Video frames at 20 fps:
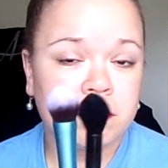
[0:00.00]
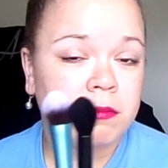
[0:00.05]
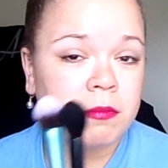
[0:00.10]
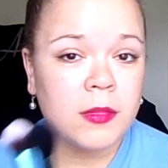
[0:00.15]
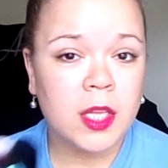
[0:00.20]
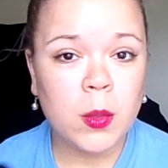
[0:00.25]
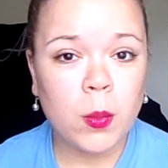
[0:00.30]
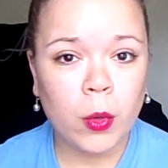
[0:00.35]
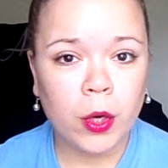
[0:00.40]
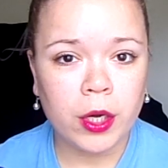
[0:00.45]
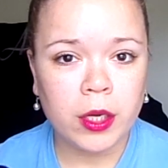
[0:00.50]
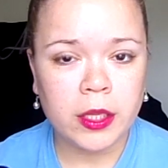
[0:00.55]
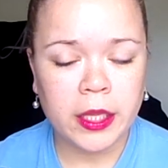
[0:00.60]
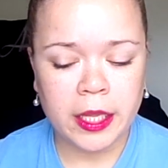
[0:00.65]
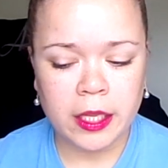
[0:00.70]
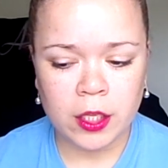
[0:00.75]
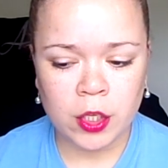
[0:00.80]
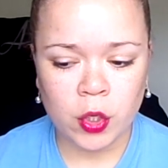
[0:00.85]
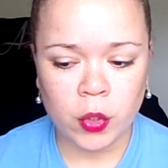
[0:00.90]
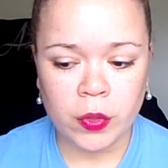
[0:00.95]
They work.
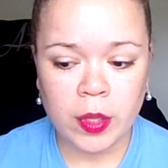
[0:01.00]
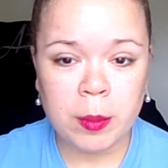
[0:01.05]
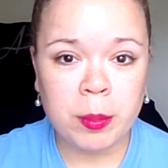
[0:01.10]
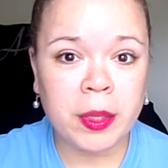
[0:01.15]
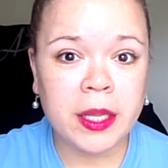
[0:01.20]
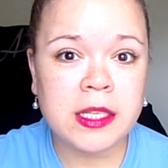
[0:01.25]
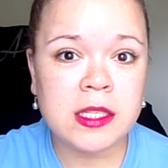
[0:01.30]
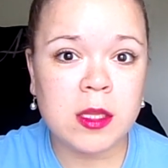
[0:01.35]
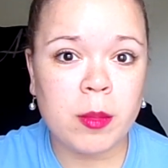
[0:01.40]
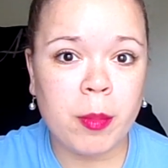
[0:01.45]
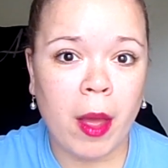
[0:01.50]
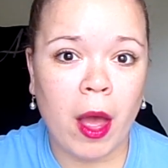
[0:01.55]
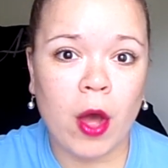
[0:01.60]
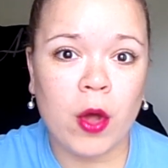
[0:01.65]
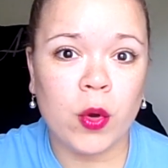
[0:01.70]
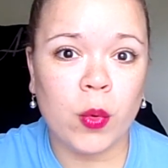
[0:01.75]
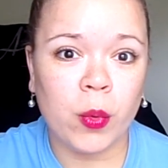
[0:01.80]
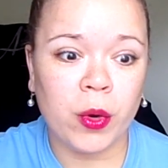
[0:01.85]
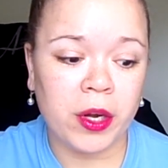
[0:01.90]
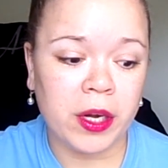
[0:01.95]
They place the
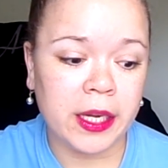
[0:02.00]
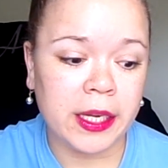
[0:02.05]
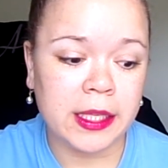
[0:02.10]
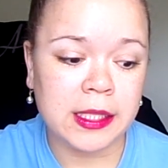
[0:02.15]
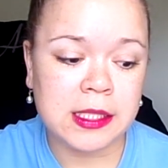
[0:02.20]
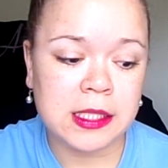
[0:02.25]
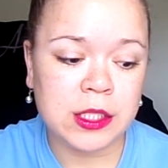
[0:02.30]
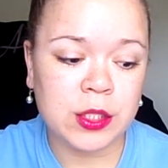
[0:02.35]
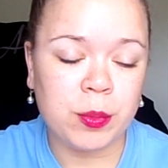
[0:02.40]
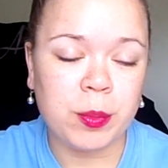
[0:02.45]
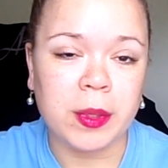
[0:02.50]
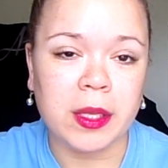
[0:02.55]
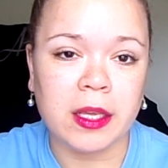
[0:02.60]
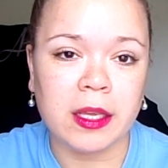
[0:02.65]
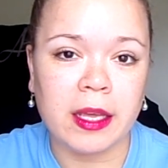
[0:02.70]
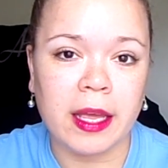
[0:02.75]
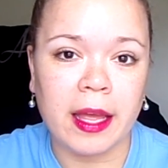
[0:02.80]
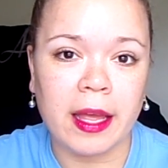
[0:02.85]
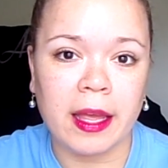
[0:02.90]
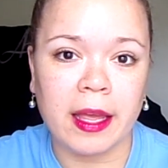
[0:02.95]
powder where it needs to
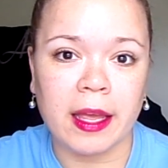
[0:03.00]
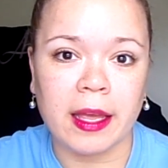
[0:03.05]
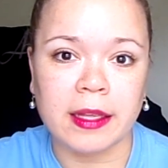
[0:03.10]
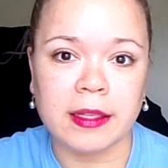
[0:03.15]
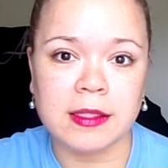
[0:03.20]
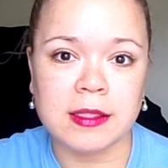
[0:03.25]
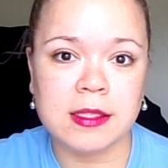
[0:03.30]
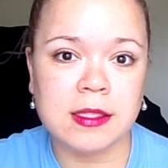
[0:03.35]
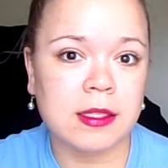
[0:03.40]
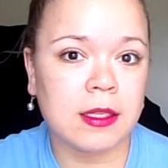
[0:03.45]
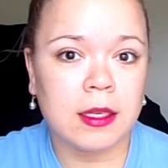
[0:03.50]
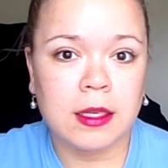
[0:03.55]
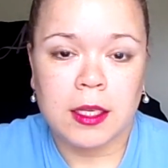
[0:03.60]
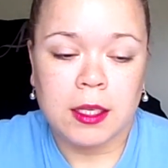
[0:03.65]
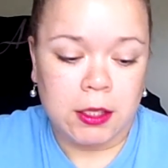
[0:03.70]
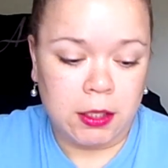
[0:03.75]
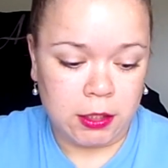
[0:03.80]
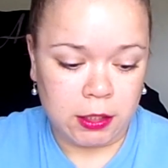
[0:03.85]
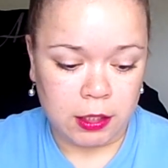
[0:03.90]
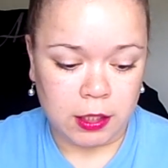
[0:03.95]
be, and
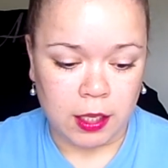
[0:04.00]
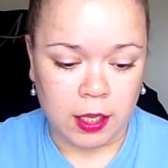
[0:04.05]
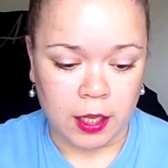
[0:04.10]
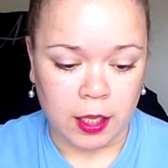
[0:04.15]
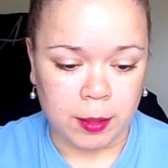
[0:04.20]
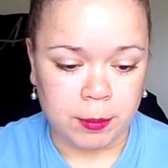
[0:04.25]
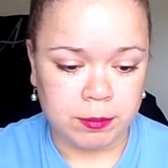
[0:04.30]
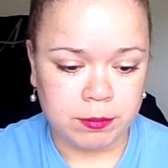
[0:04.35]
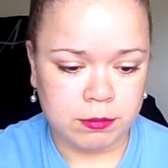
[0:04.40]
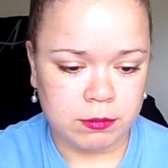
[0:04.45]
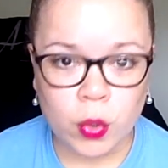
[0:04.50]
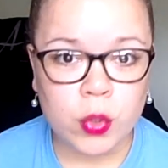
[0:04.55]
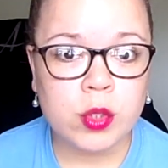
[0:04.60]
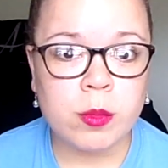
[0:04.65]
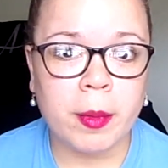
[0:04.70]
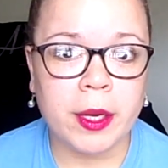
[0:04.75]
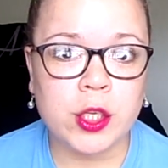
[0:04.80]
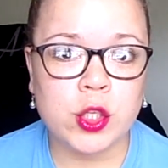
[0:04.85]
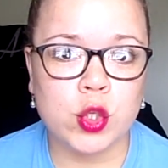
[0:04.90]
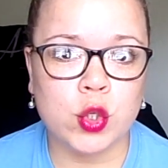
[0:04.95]
those are
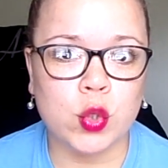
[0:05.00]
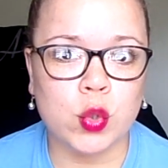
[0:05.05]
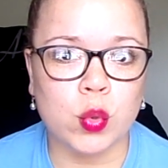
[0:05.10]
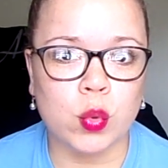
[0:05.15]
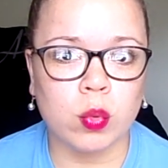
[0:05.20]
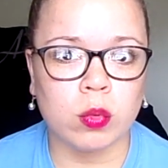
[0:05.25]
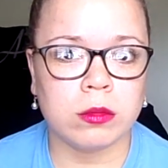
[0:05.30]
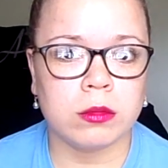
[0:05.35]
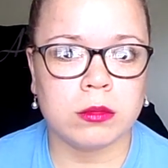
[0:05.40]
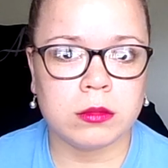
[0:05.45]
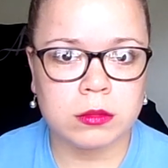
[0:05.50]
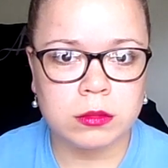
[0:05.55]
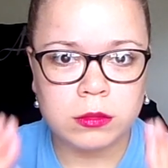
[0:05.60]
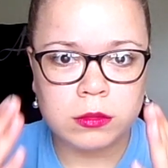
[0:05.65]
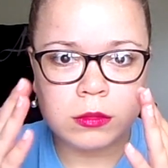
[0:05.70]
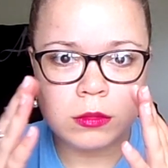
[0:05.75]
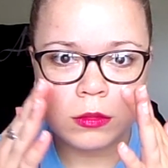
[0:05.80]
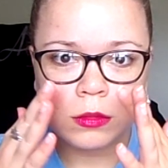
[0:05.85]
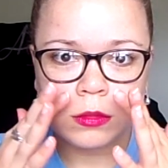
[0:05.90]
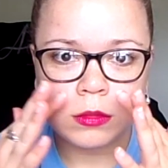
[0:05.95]
my two
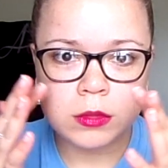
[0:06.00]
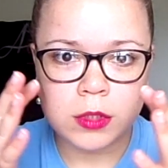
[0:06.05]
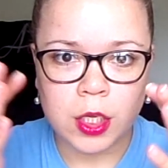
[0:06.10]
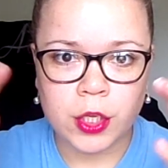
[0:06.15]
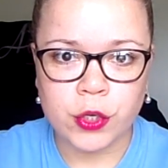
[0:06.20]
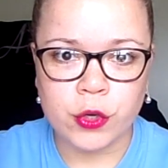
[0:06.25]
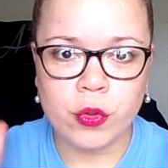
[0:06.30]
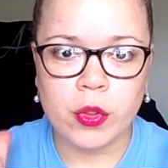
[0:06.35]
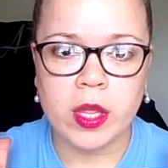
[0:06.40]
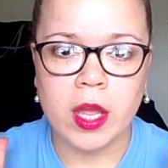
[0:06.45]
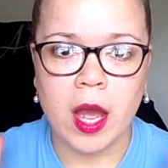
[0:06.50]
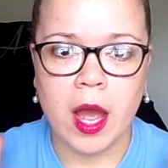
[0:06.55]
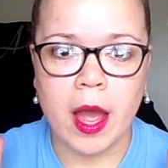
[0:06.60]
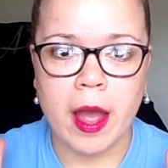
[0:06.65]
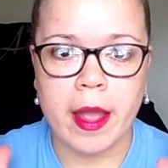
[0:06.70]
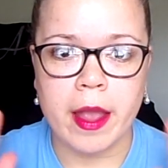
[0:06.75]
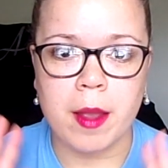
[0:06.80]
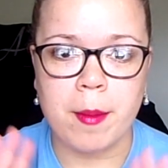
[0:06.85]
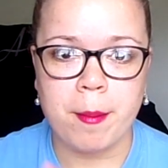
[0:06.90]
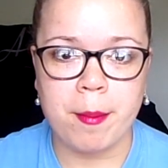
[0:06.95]
under the
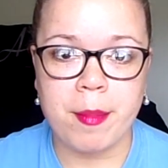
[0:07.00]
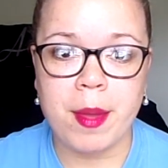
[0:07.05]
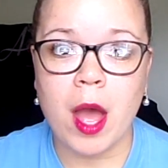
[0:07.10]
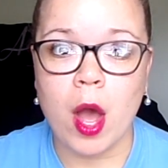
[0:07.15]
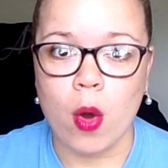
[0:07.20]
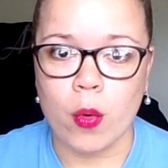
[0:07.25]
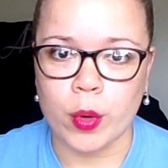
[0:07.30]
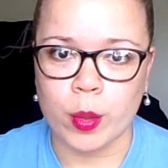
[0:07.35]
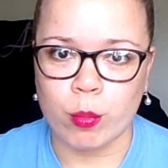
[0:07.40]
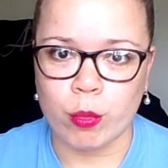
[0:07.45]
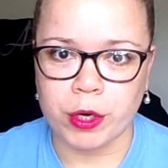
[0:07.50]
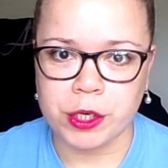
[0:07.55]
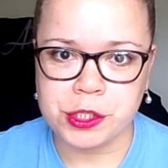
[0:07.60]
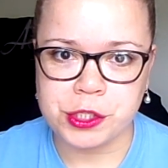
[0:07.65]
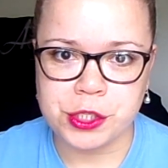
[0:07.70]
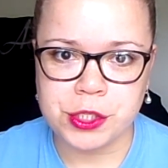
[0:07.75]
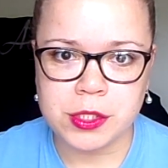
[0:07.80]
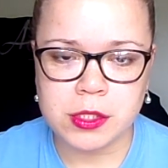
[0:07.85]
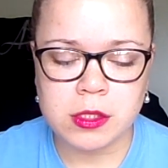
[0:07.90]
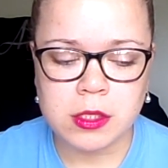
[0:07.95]
eye powder
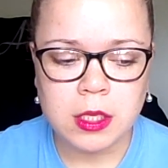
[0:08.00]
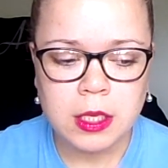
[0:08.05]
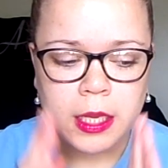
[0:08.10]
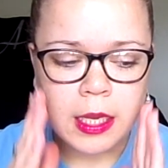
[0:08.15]
brushes.